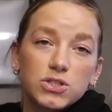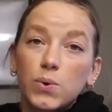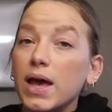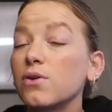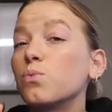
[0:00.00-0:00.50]

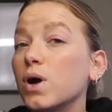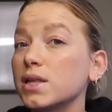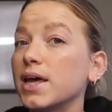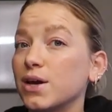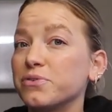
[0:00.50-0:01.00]
So I had
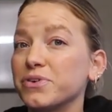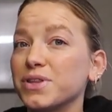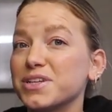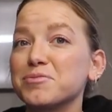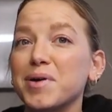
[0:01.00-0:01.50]
one layover
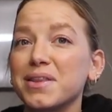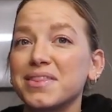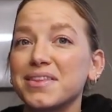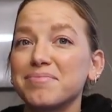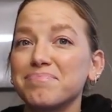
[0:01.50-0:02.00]
this month.
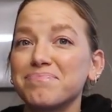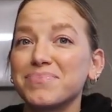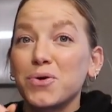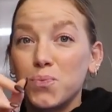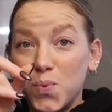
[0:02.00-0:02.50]

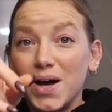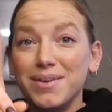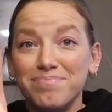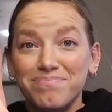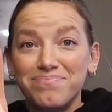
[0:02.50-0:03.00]

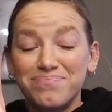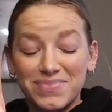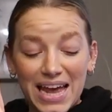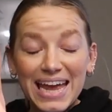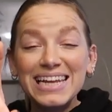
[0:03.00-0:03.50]
One.
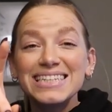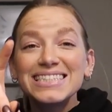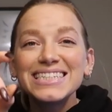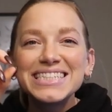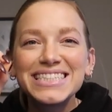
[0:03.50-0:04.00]
It is
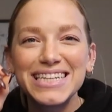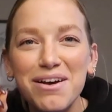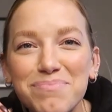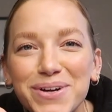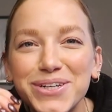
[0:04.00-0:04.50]

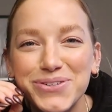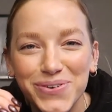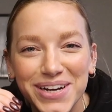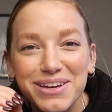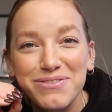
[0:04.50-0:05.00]
December
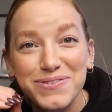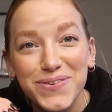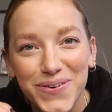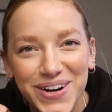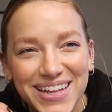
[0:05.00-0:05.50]

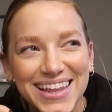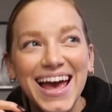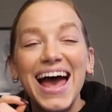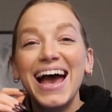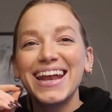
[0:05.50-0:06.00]
24th,
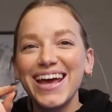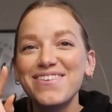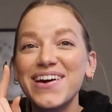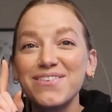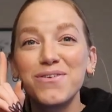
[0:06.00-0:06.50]
and I
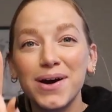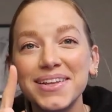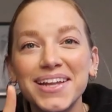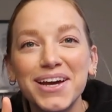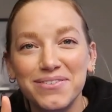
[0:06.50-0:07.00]
have had
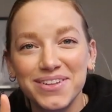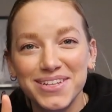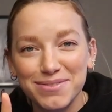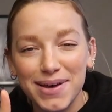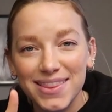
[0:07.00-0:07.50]
one layover
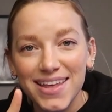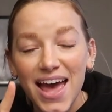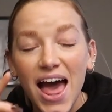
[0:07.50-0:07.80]
this month.